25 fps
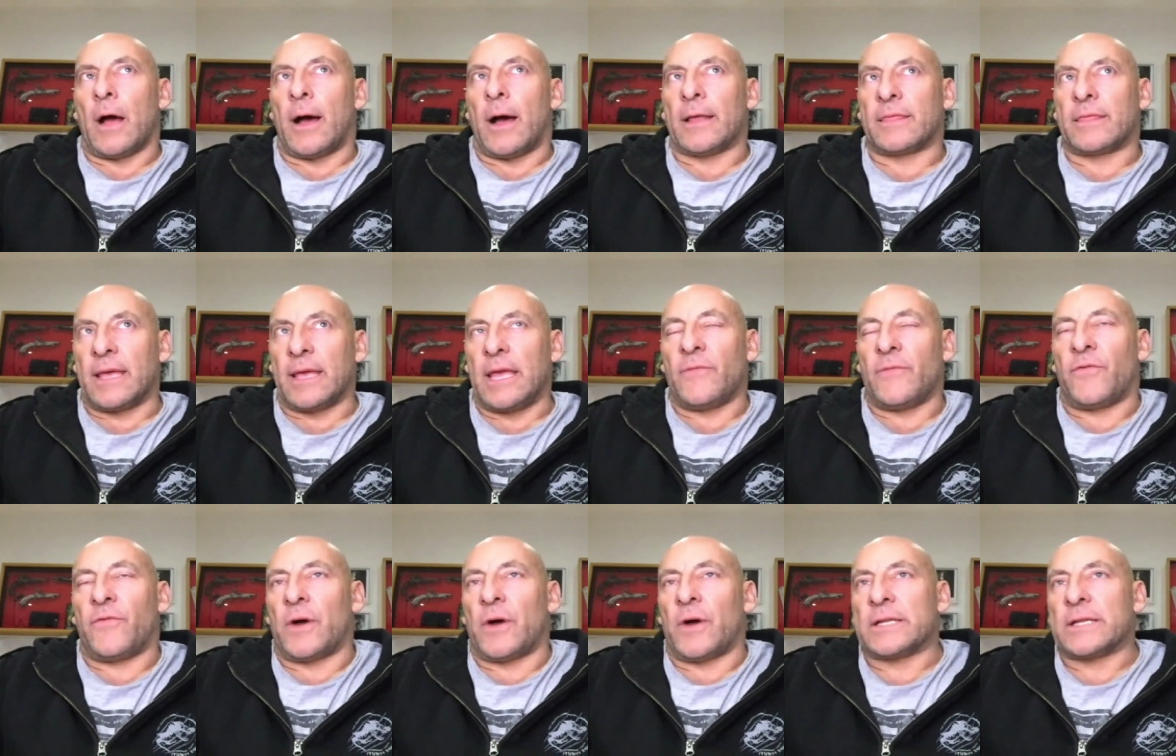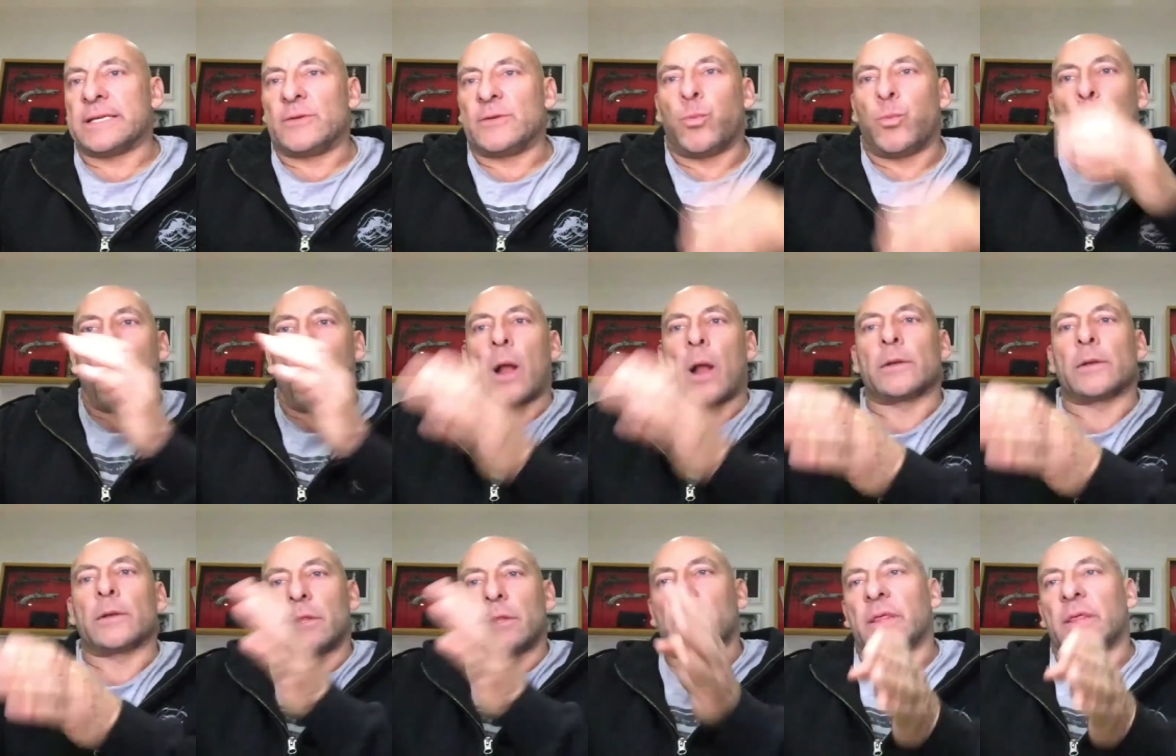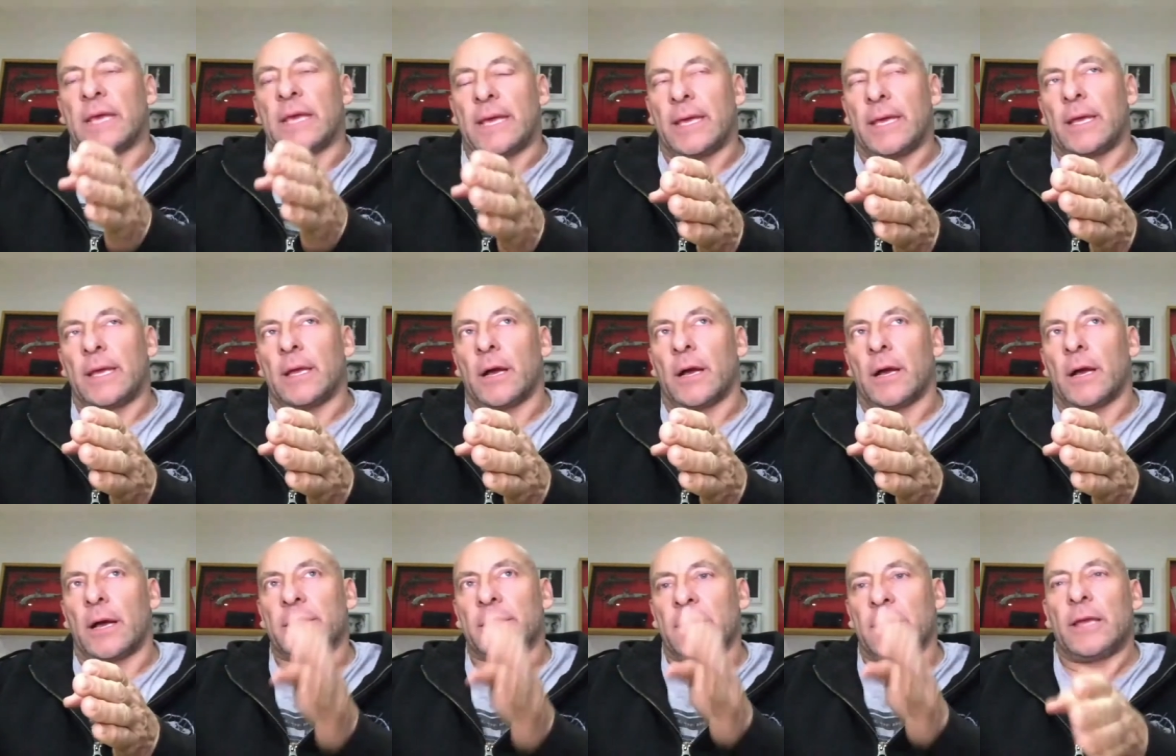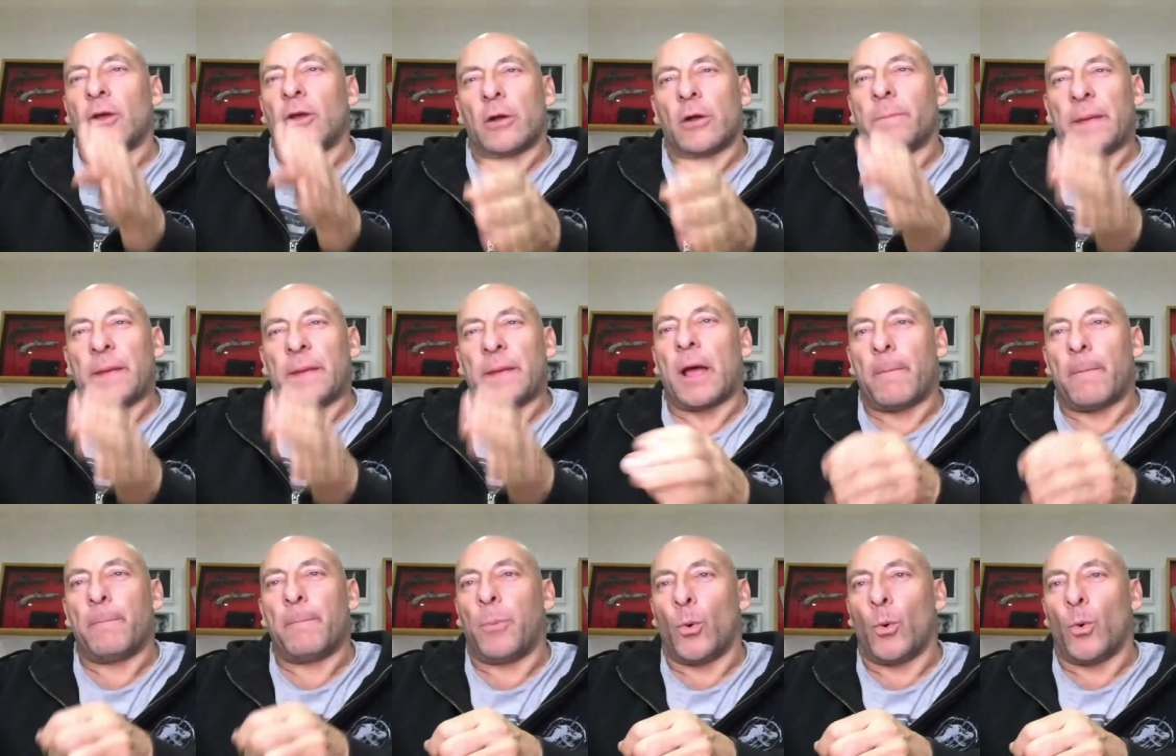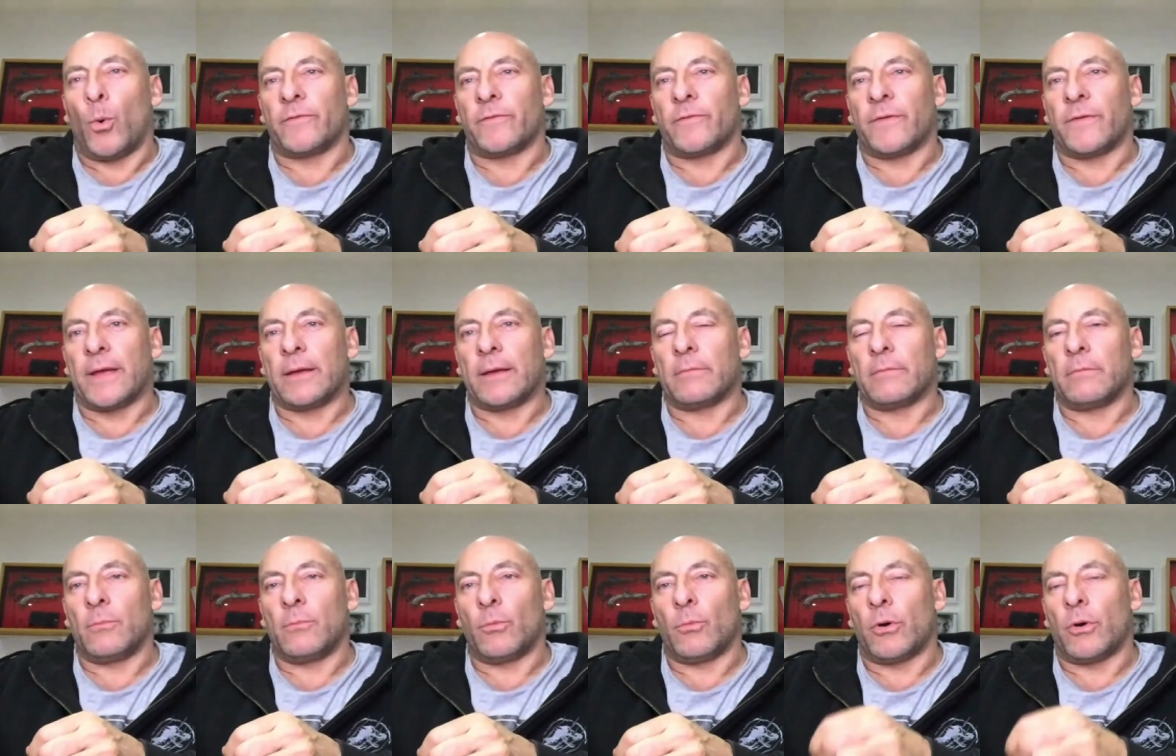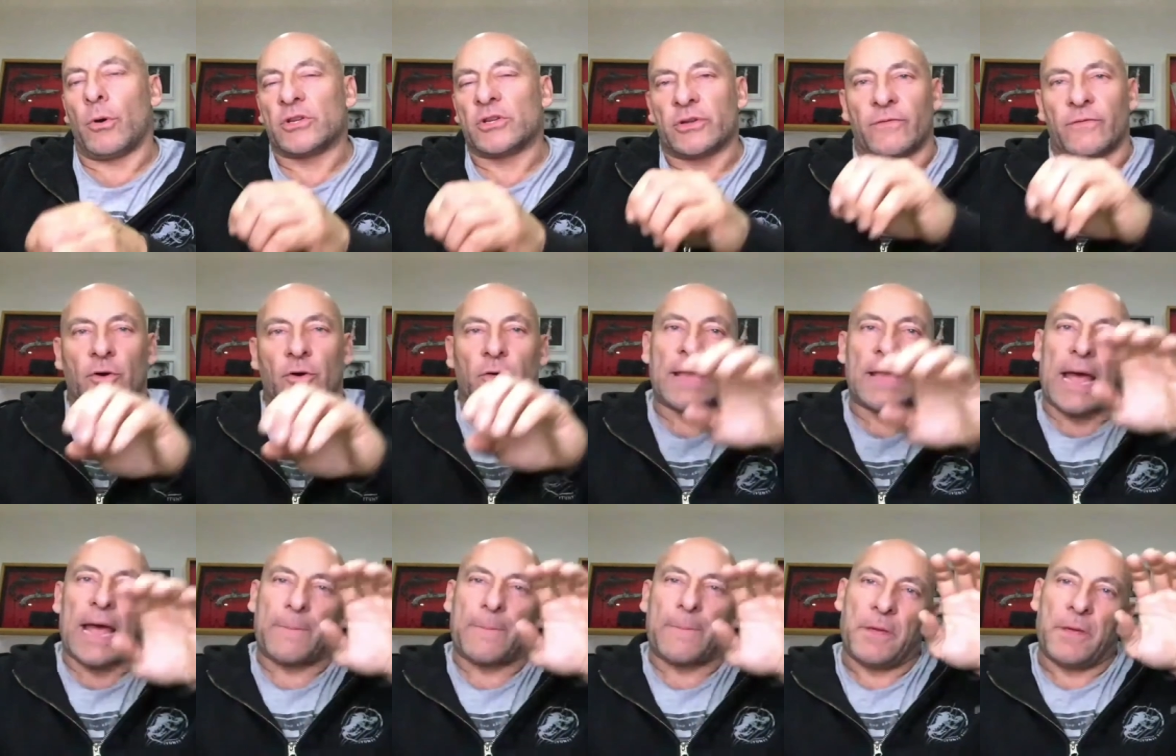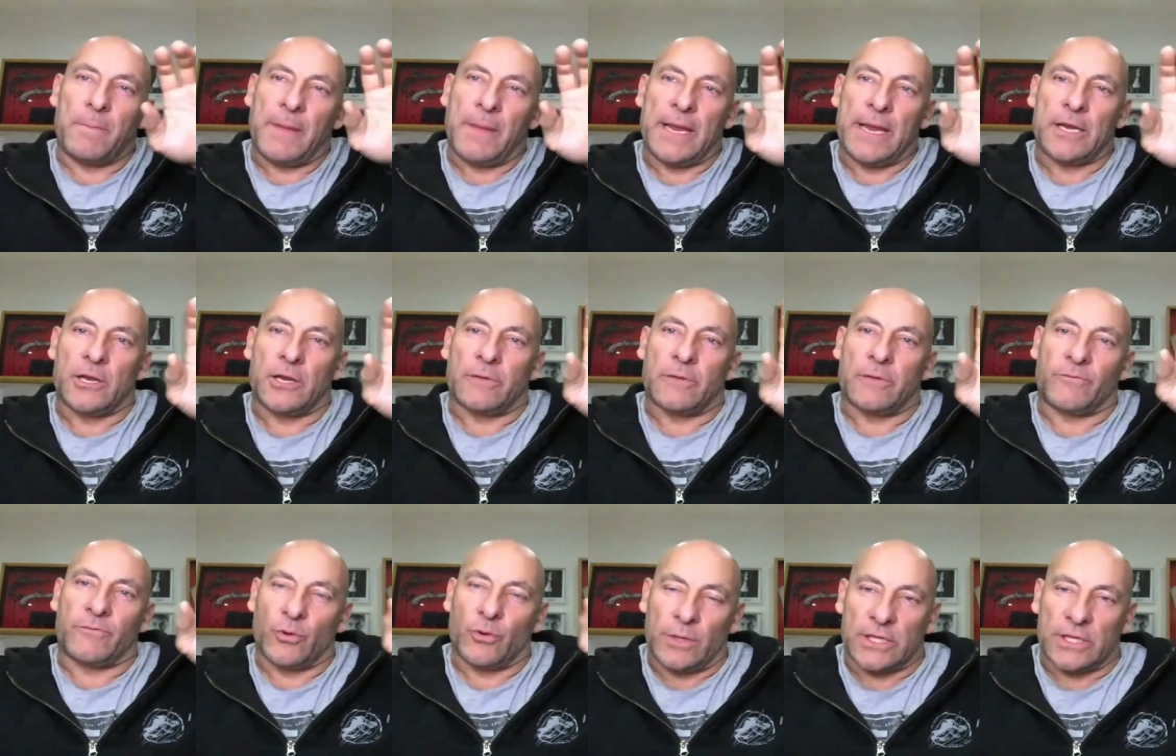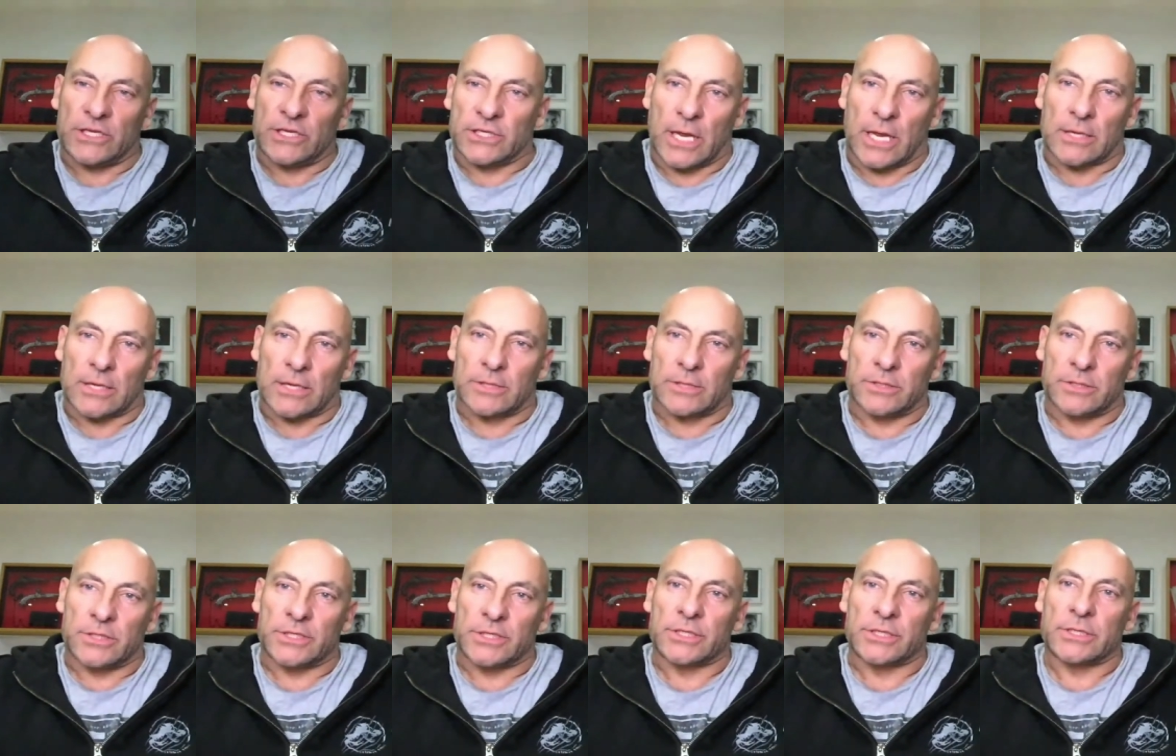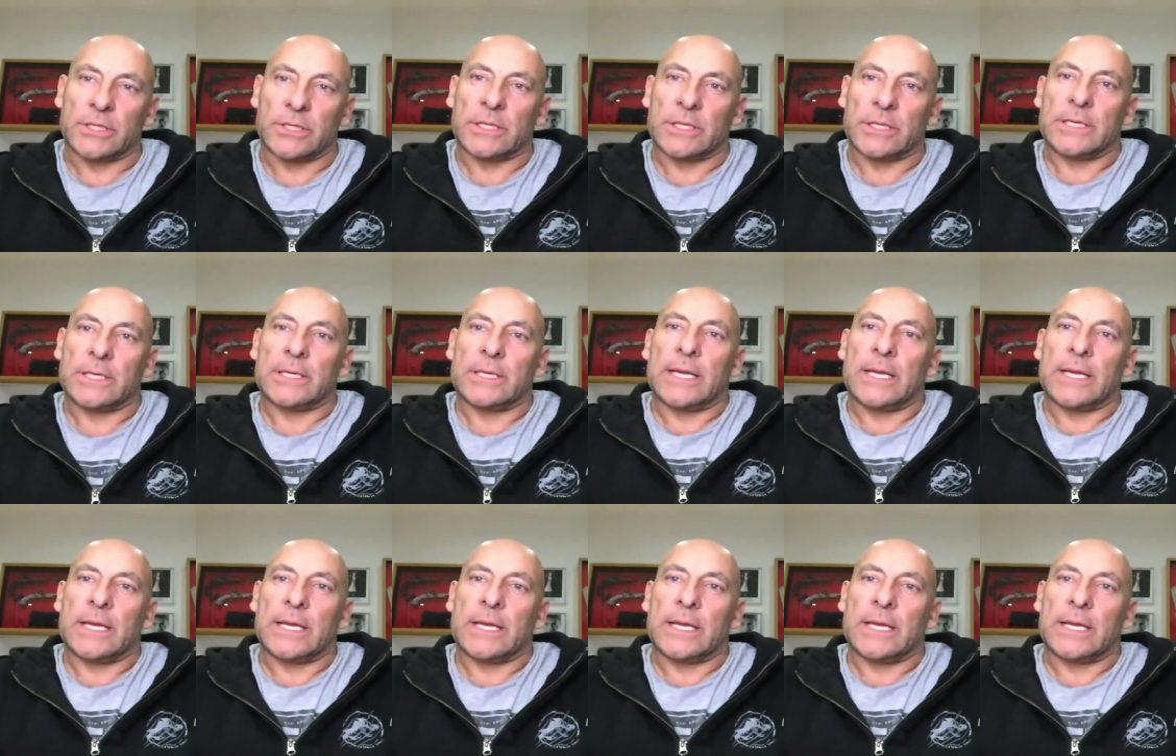I think if I did one thing, I think I'd become bored of it. Whereas I've got the happy medium of doing the stunts.